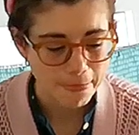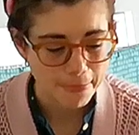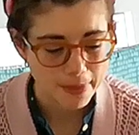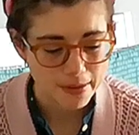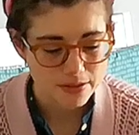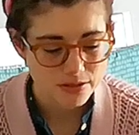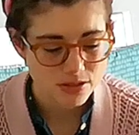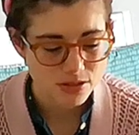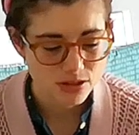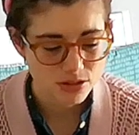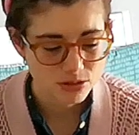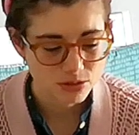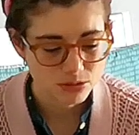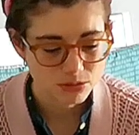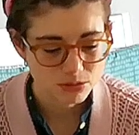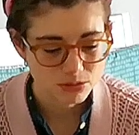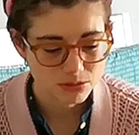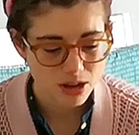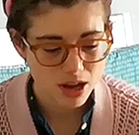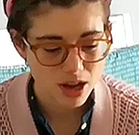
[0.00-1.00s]

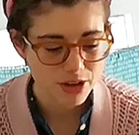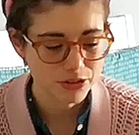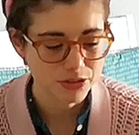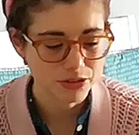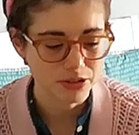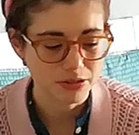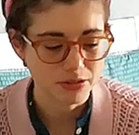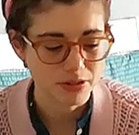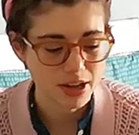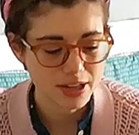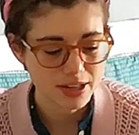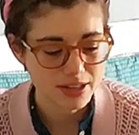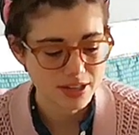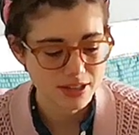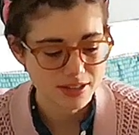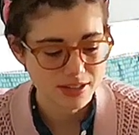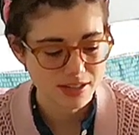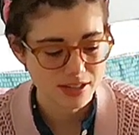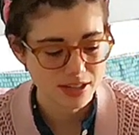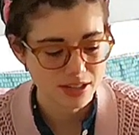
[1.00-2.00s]
So I don't know, I
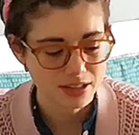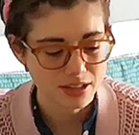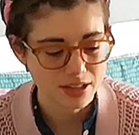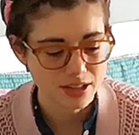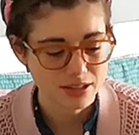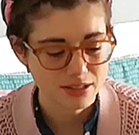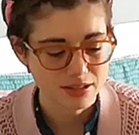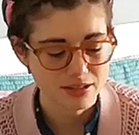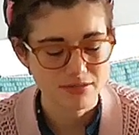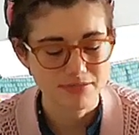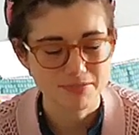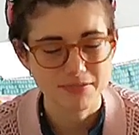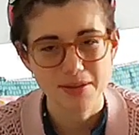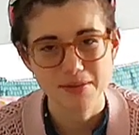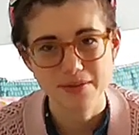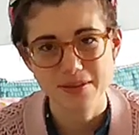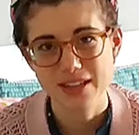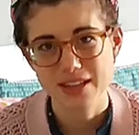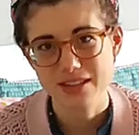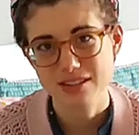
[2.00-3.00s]
just think that maybe
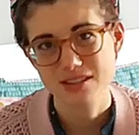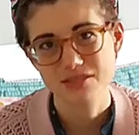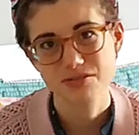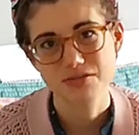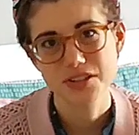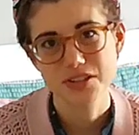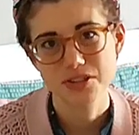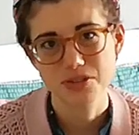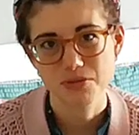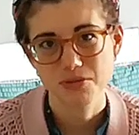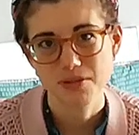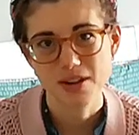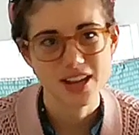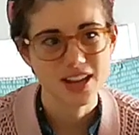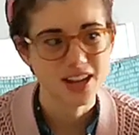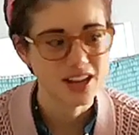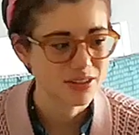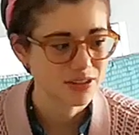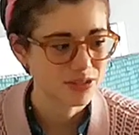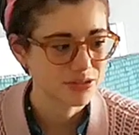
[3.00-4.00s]
that's the reason why
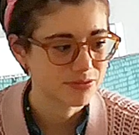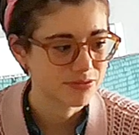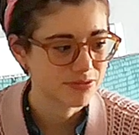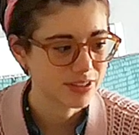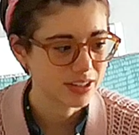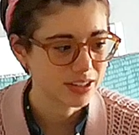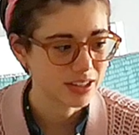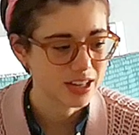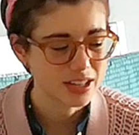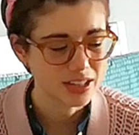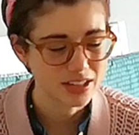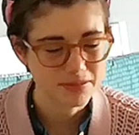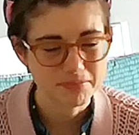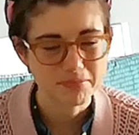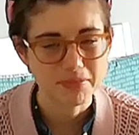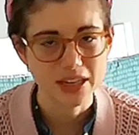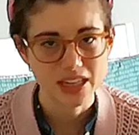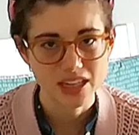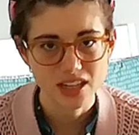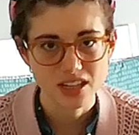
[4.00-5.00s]
I don't feel like
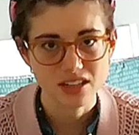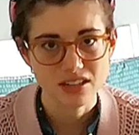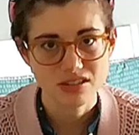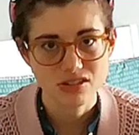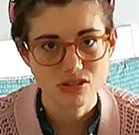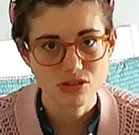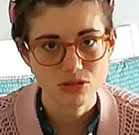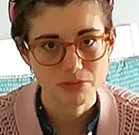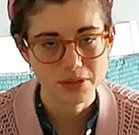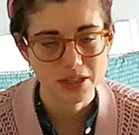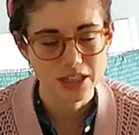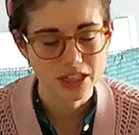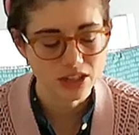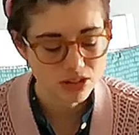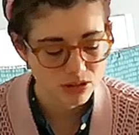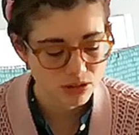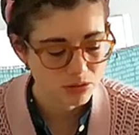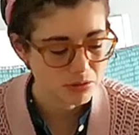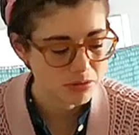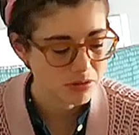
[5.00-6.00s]
making so many
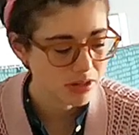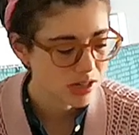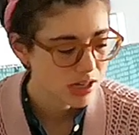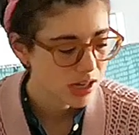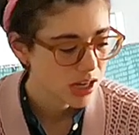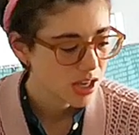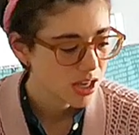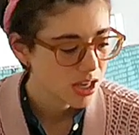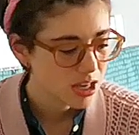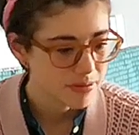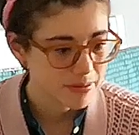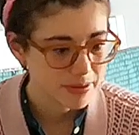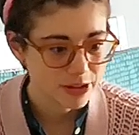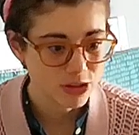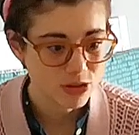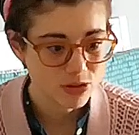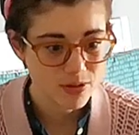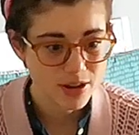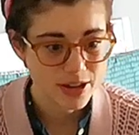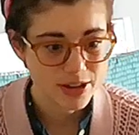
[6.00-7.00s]
clothes, even
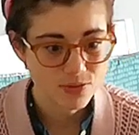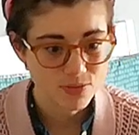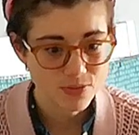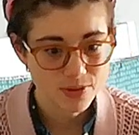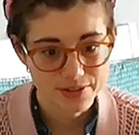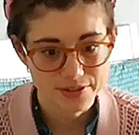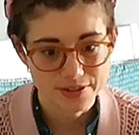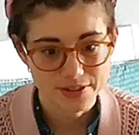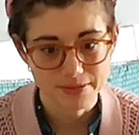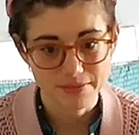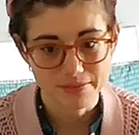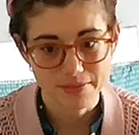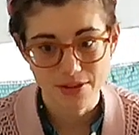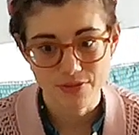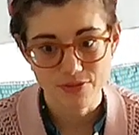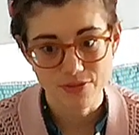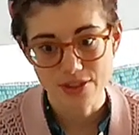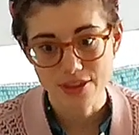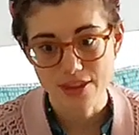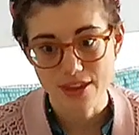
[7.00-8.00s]
though I wear them
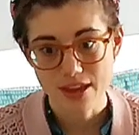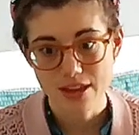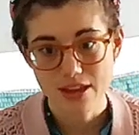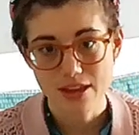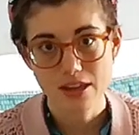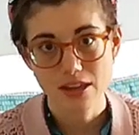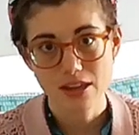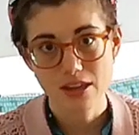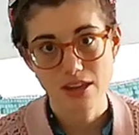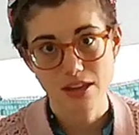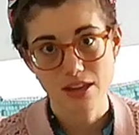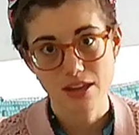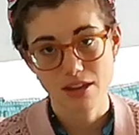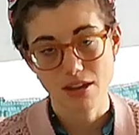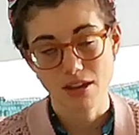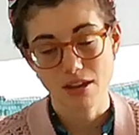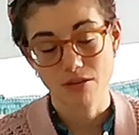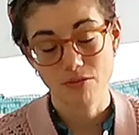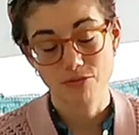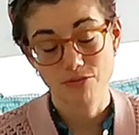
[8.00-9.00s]
every day
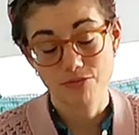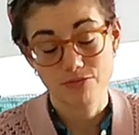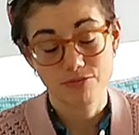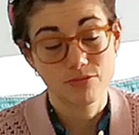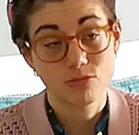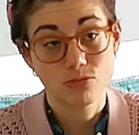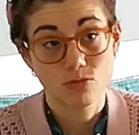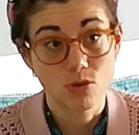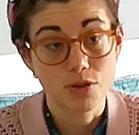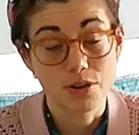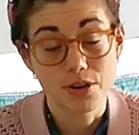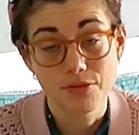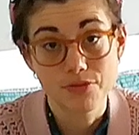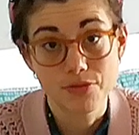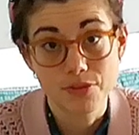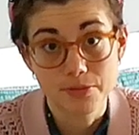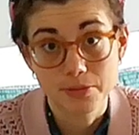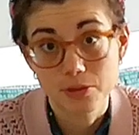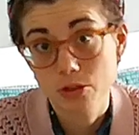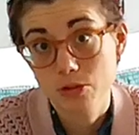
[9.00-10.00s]
of working
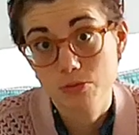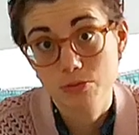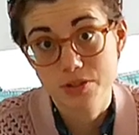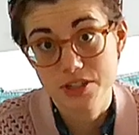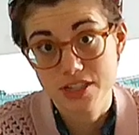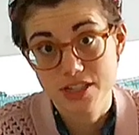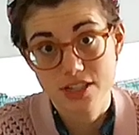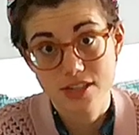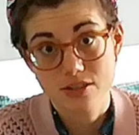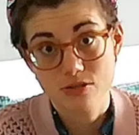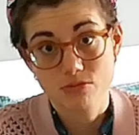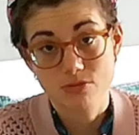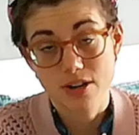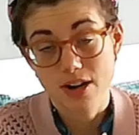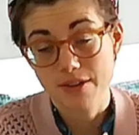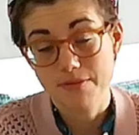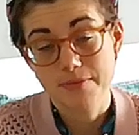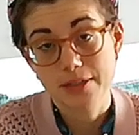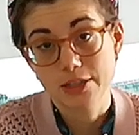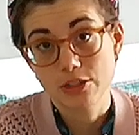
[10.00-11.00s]
from home, which is what I've
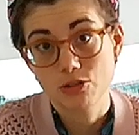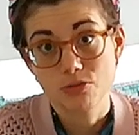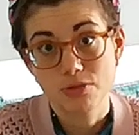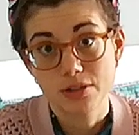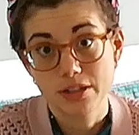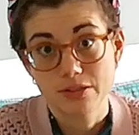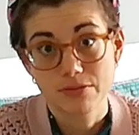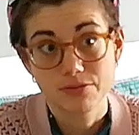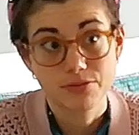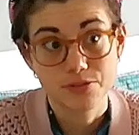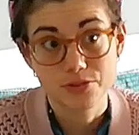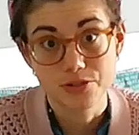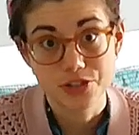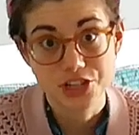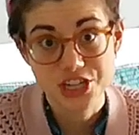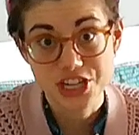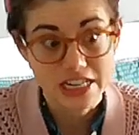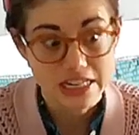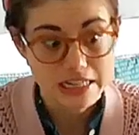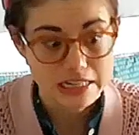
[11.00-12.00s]
been doing for
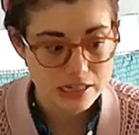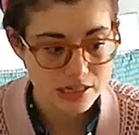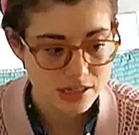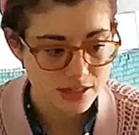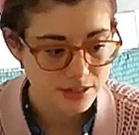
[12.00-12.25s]
years.